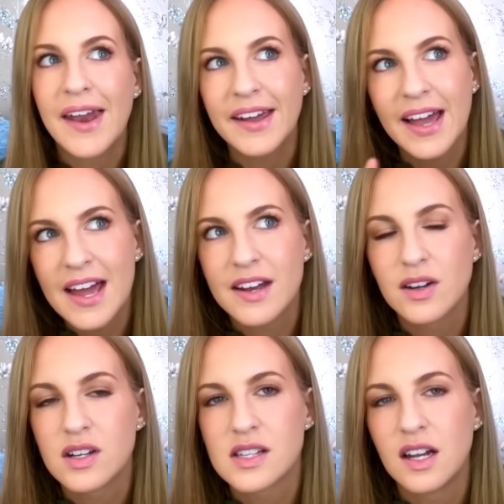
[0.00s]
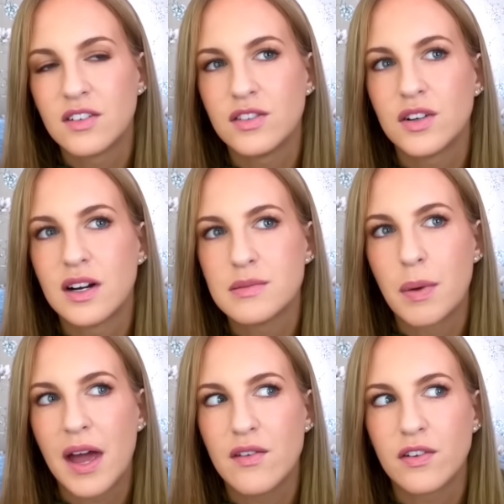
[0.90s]
again, because a lot of you guys
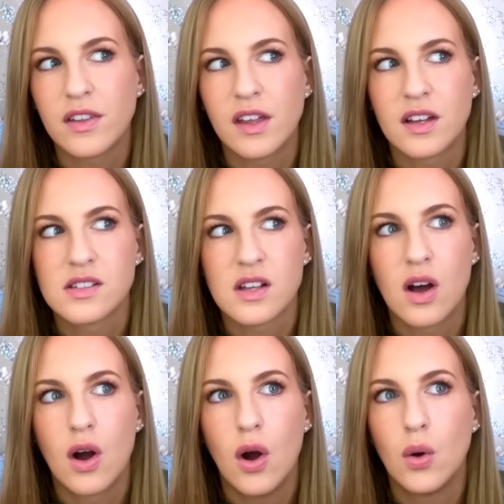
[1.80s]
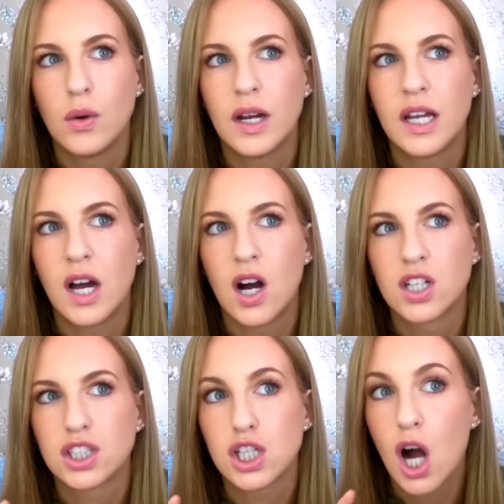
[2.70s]
pay for things only
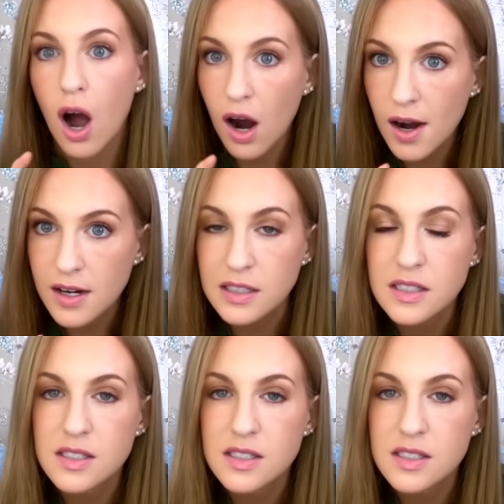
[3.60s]
on cards,